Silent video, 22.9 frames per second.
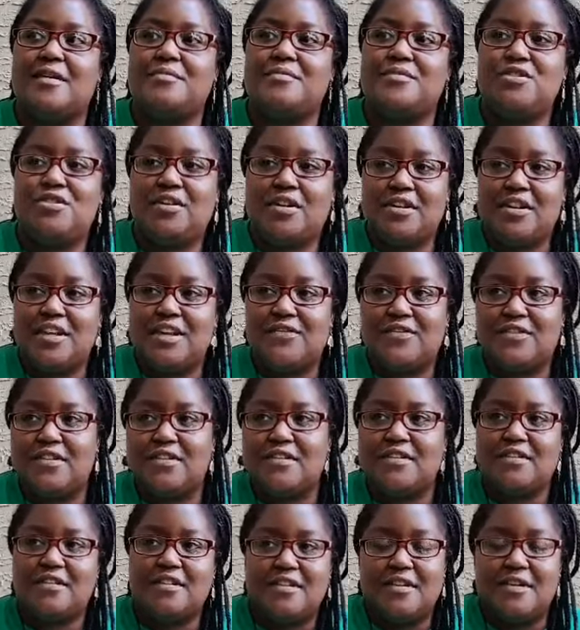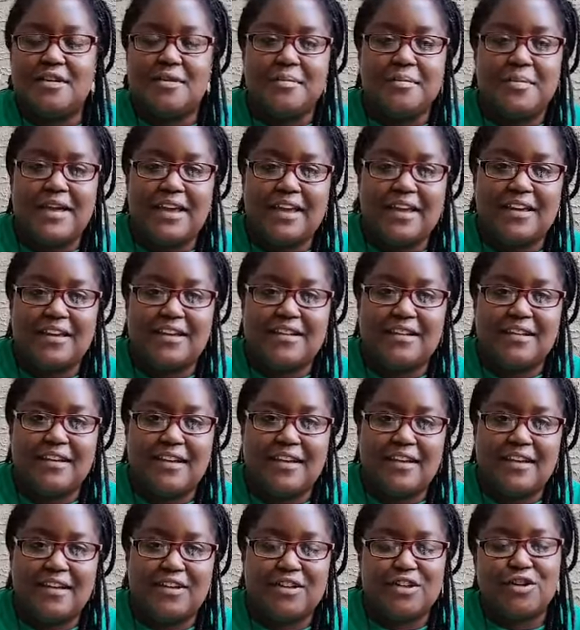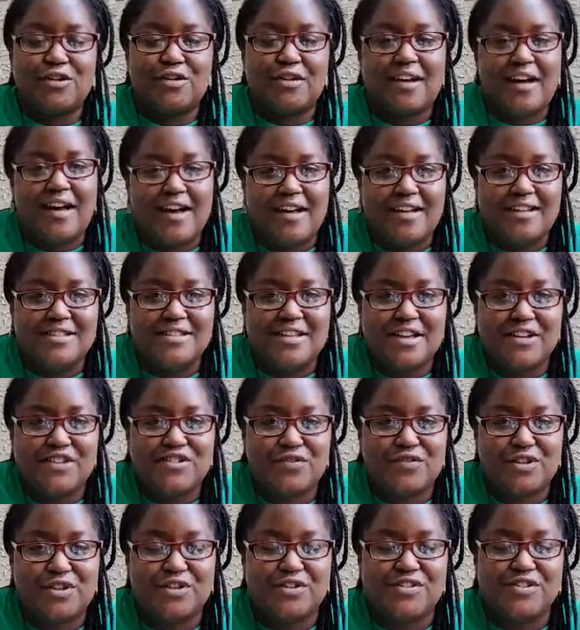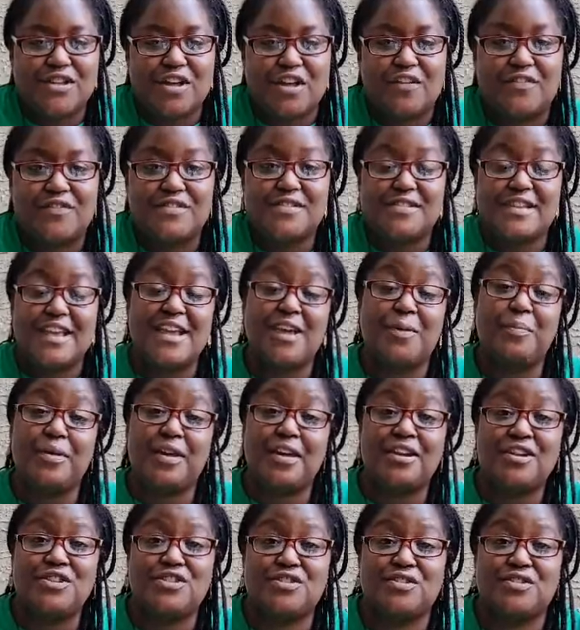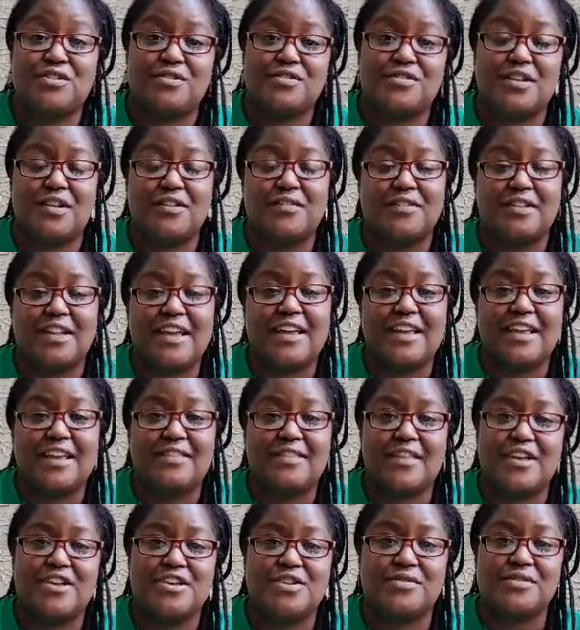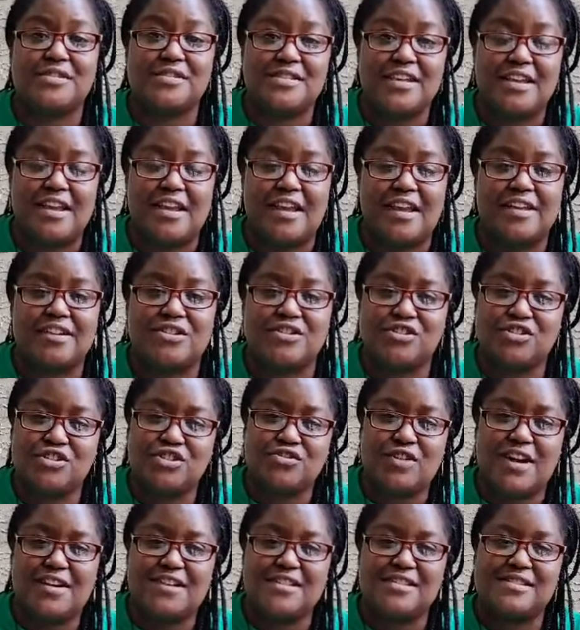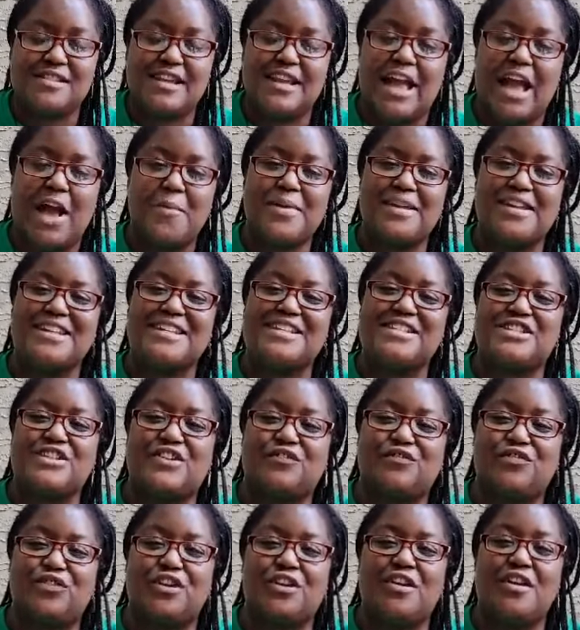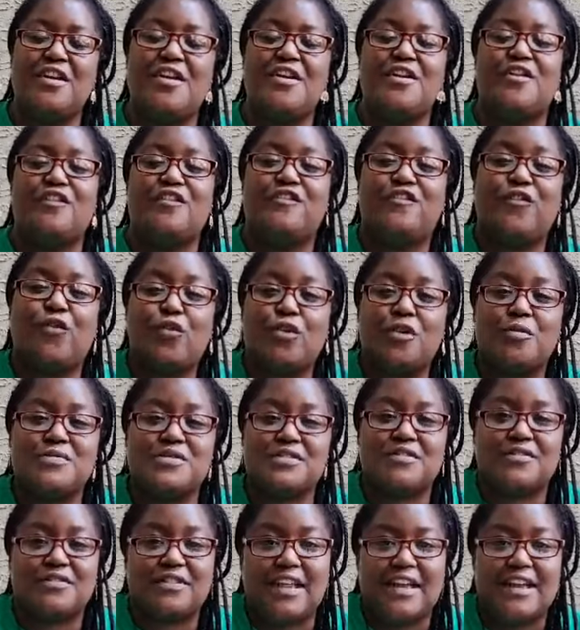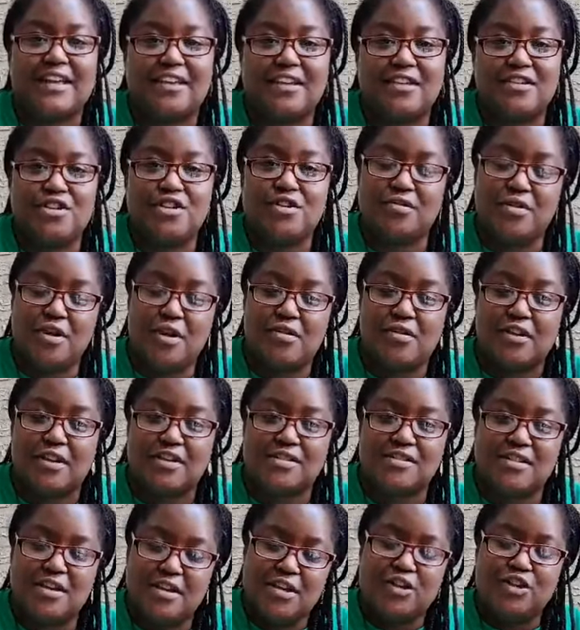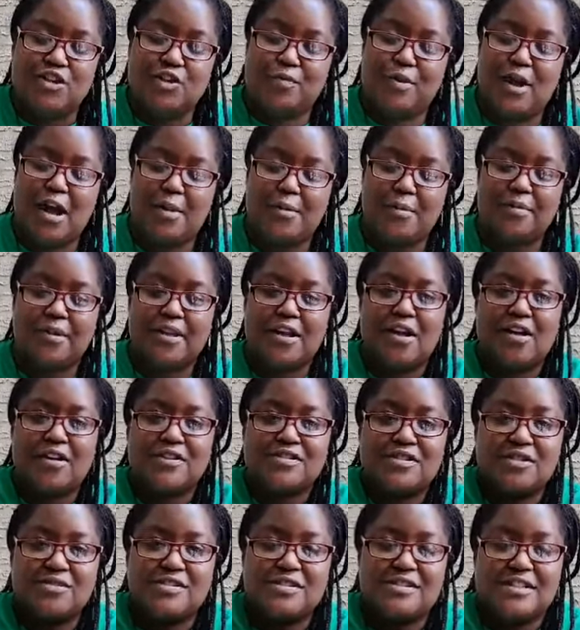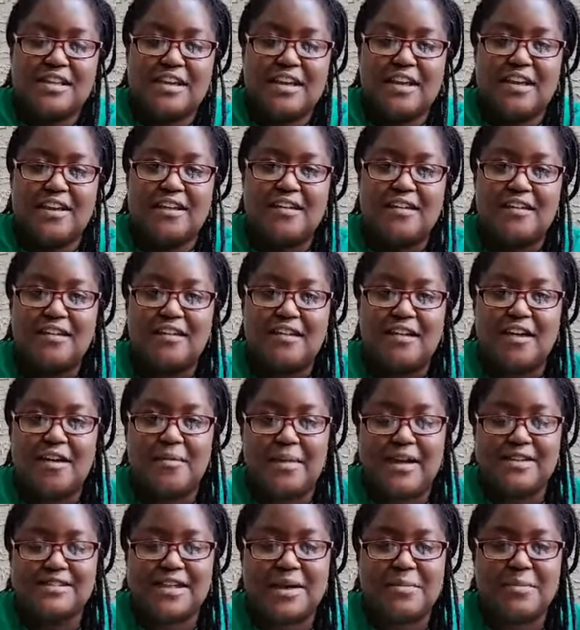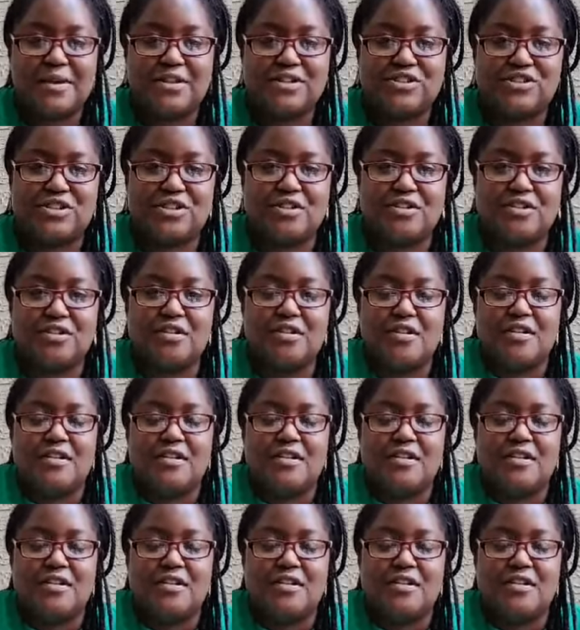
you can even make it a little contest for yourself. Take pictures of lichen that you see and just try to see how many different forms of lichen you notice. You'll probably also see, as I mentioned,